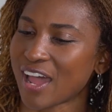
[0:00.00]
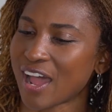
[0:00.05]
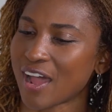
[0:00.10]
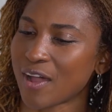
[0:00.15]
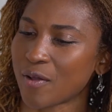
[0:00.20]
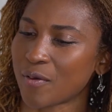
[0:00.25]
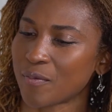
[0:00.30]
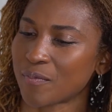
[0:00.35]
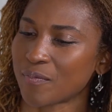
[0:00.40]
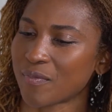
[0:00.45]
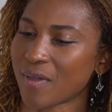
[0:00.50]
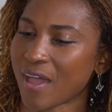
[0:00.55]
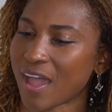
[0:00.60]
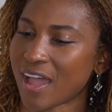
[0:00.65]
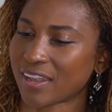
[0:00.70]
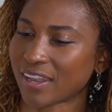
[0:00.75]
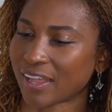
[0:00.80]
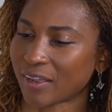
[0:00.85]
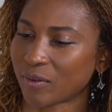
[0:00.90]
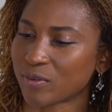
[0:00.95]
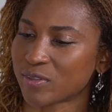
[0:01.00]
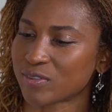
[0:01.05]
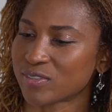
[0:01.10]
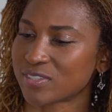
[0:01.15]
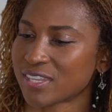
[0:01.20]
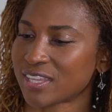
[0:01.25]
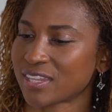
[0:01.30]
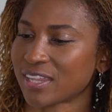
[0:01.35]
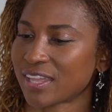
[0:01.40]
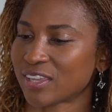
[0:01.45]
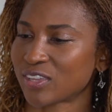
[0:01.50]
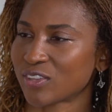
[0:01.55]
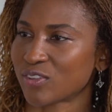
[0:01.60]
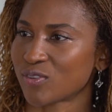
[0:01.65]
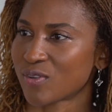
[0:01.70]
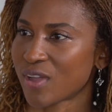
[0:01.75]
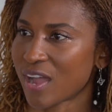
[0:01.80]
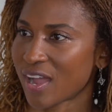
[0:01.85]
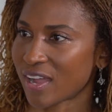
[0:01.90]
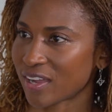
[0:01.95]
I like what you said, like
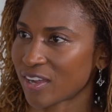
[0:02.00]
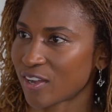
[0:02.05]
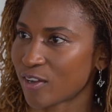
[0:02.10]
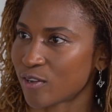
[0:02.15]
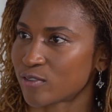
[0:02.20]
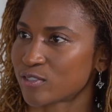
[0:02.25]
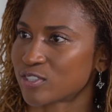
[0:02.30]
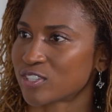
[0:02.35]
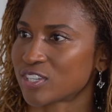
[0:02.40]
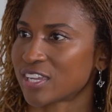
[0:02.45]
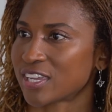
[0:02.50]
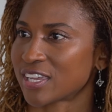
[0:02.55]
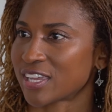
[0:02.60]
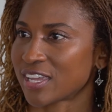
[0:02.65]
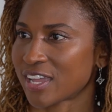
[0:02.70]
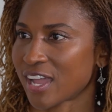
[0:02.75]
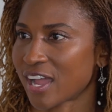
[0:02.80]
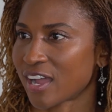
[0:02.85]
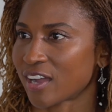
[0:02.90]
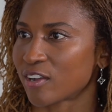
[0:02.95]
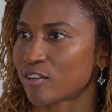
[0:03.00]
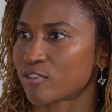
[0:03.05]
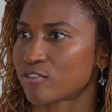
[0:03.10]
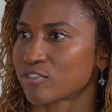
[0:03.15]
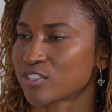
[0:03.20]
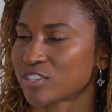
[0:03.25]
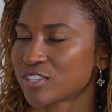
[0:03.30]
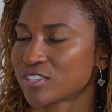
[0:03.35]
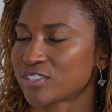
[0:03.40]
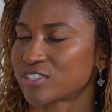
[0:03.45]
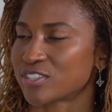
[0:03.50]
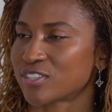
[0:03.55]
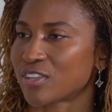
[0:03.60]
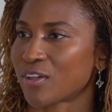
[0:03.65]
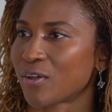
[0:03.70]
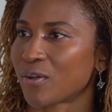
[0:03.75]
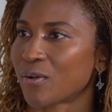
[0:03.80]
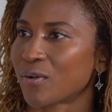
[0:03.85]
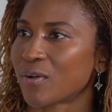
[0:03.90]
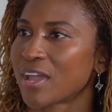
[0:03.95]
you got coaching, he got coaching.
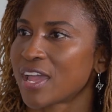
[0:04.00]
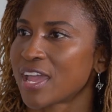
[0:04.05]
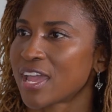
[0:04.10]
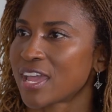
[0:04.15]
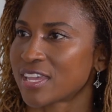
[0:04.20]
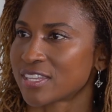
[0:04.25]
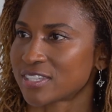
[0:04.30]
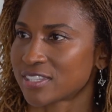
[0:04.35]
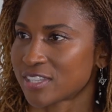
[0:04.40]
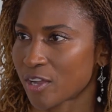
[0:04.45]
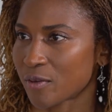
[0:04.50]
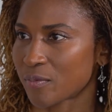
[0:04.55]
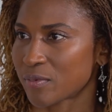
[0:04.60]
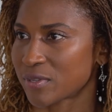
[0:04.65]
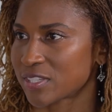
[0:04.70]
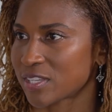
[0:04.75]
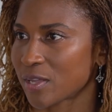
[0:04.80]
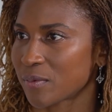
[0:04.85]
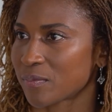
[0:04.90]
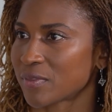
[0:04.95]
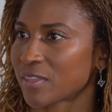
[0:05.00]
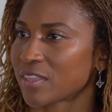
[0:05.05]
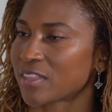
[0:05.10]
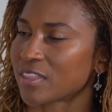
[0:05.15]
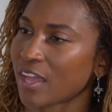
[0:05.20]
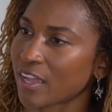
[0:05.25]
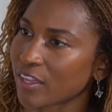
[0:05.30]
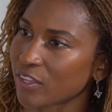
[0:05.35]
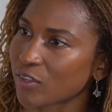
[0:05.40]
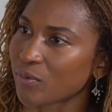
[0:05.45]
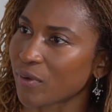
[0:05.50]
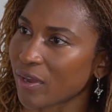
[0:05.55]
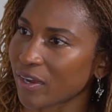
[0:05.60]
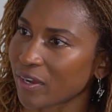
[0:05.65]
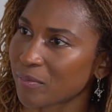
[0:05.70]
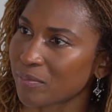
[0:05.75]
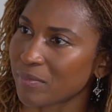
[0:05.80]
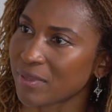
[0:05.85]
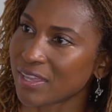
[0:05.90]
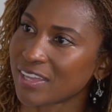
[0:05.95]
So is therapy something that you
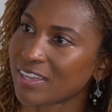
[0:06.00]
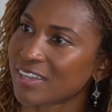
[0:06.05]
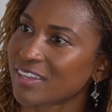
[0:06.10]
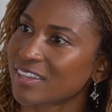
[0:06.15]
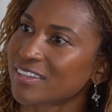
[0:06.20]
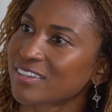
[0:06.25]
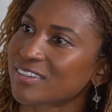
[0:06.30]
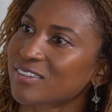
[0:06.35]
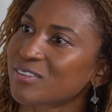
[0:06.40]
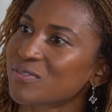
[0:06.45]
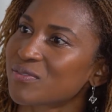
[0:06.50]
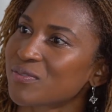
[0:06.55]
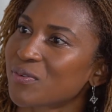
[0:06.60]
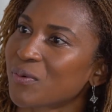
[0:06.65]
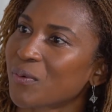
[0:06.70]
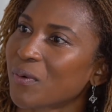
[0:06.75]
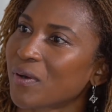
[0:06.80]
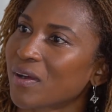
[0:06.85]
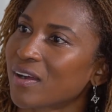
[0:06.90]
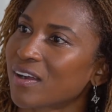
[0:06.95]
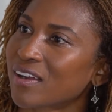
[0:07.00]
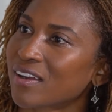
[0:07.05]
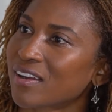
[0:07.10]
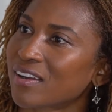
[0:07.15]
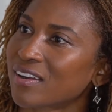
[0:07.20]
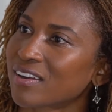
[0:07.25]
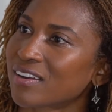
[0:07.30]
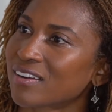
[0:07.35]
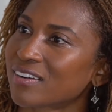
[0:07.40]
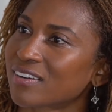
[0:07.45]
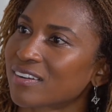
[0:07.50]
recommend for?